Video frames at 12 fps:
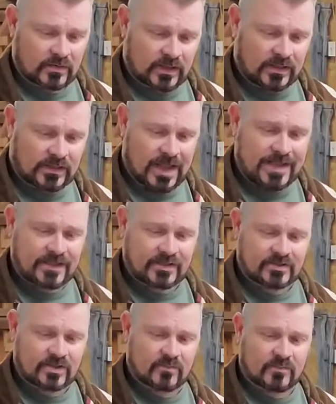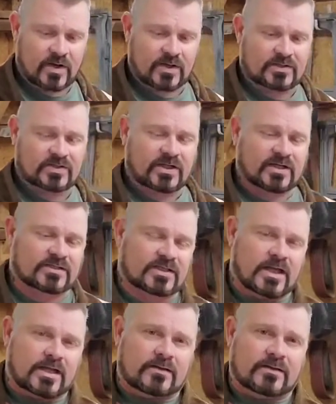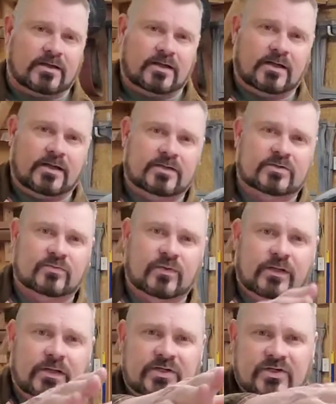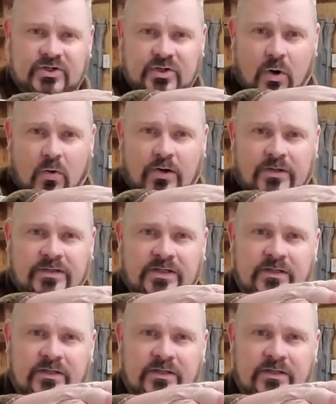and like it so much is that it's really short,